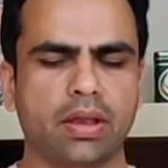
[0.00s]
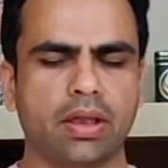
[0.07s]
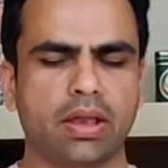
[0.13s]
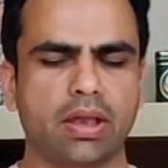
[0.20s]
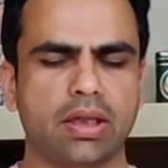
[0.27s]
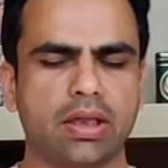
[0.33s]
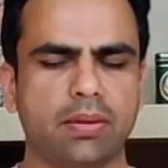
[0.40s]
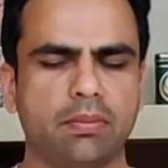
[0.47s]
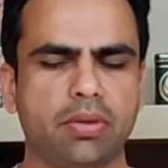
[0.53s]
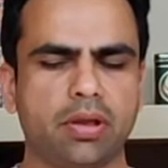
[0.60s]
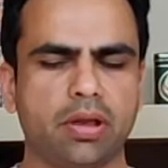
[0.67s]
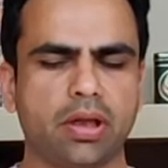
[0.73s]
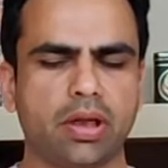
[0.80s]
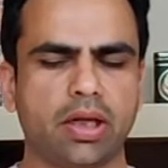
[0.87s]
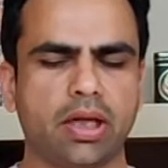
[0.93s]
and
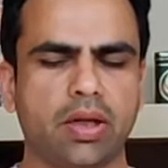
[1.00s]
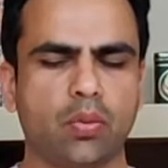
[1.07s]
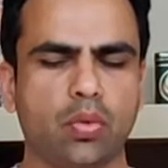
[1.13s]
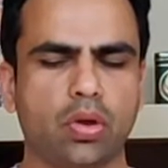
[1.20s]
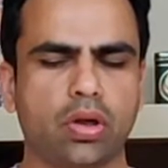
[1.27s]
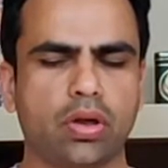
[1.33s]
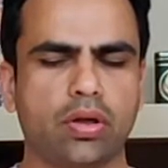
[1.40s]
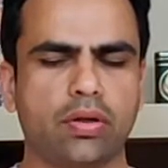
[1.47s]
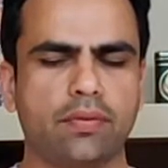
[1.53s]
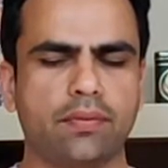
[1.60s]
deeper inward.